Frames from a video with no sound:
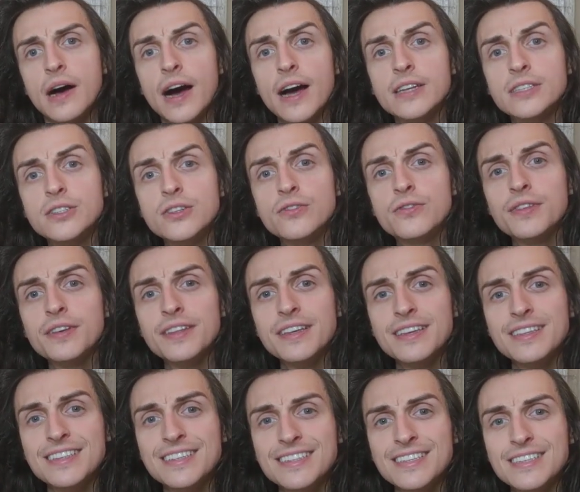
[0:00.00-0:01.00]
I do feel
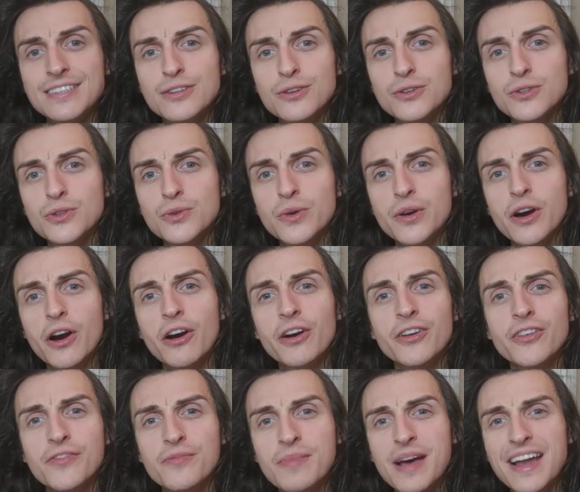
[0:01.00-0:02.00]
like this is also a
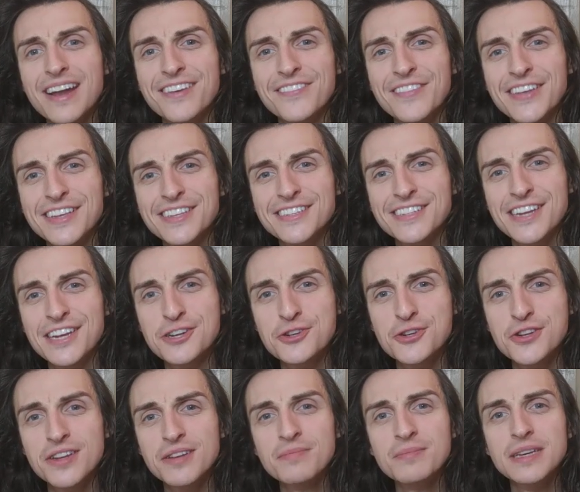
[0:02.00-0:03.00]
card of
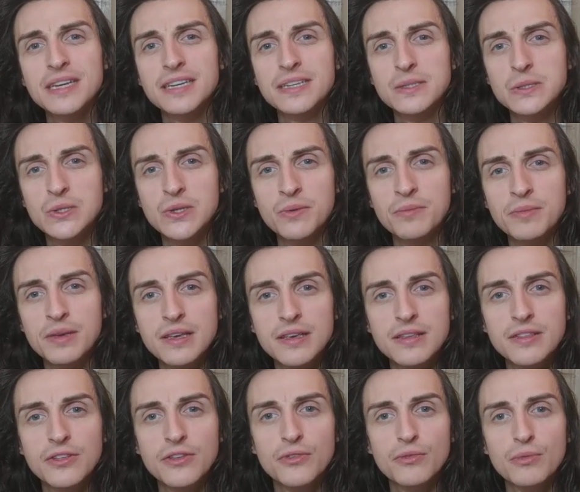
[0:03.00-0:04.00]
manifestation, because to
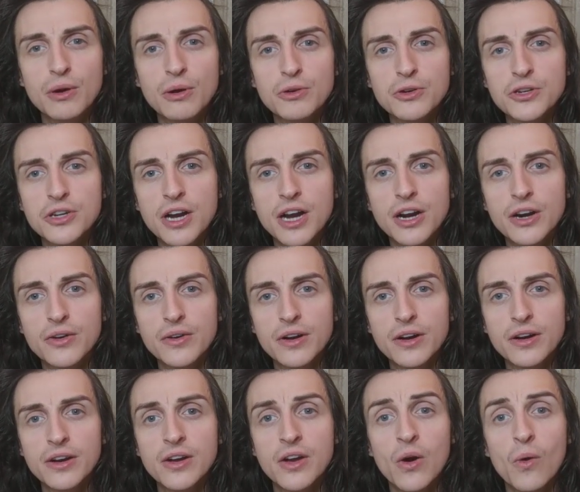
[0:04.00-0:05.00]
me the throat
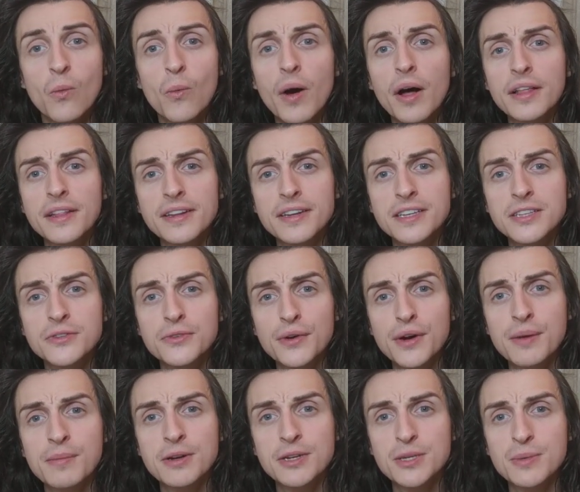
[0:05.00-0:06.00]
chakra, while it is
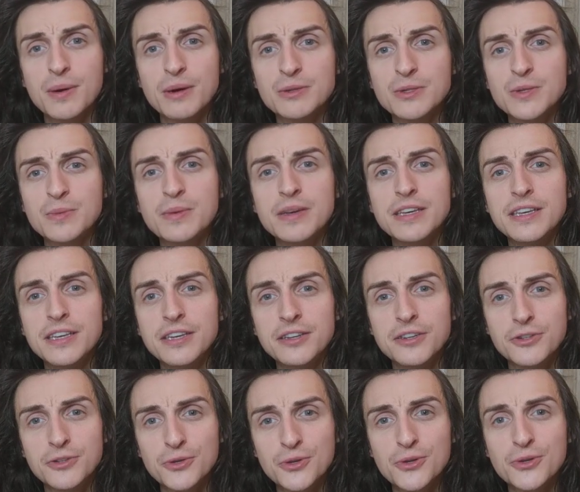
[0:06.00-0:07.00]
very much about speaking
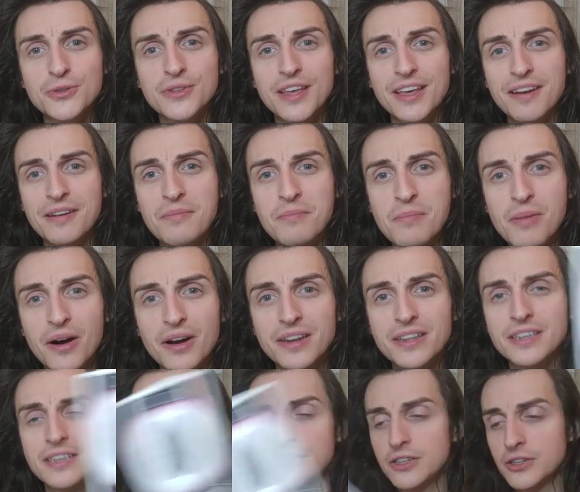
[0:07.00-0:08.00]
your truth and
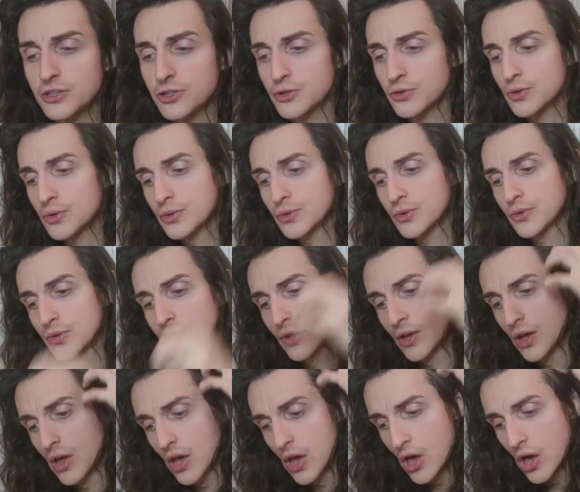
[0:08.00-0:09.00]
embodying your truth,
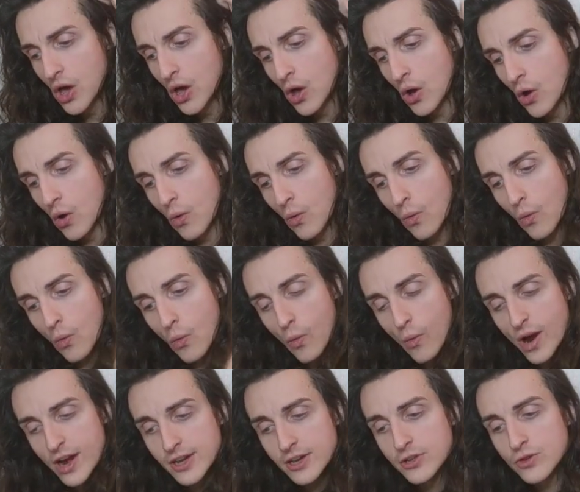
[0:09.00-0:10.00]

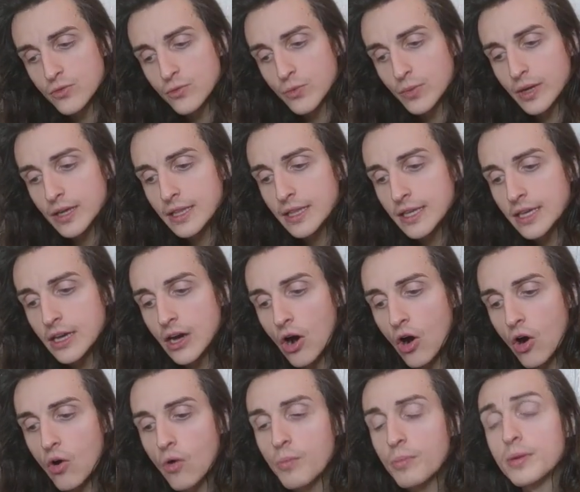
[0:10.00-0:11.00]
when you really
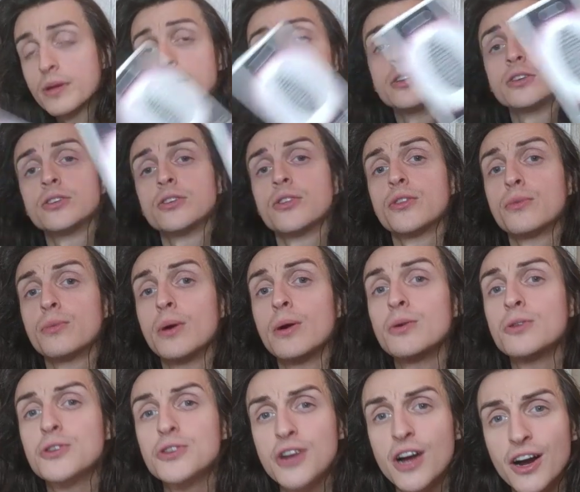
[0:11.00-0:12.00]
open your
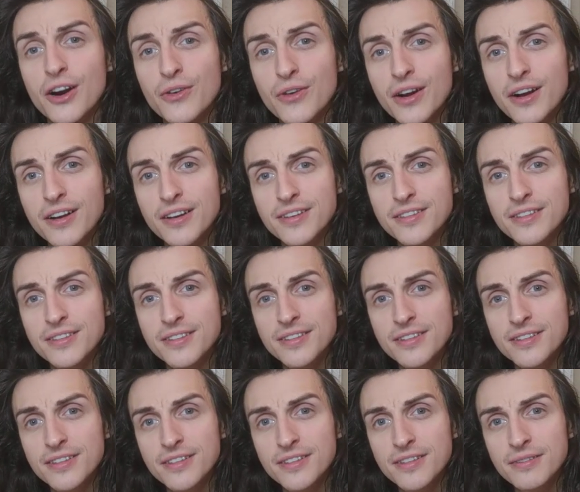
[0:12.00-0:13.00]
throat chakra
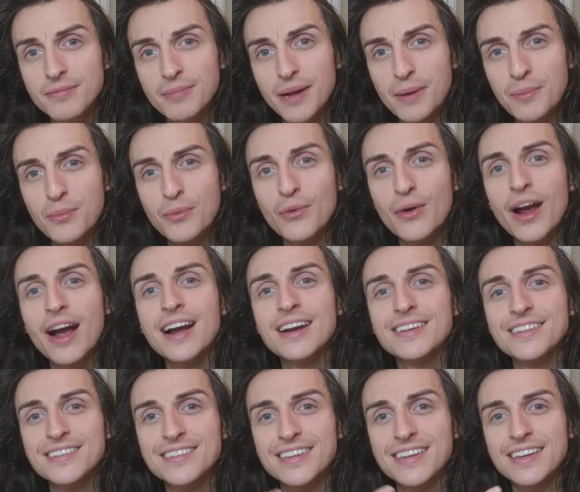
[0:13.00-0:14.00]
by
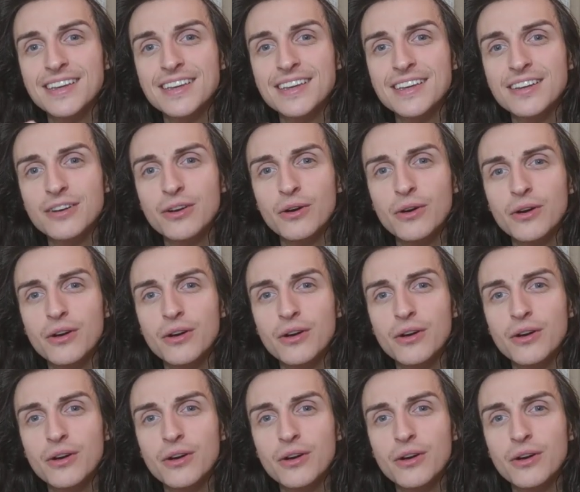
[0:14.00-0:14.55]
practicing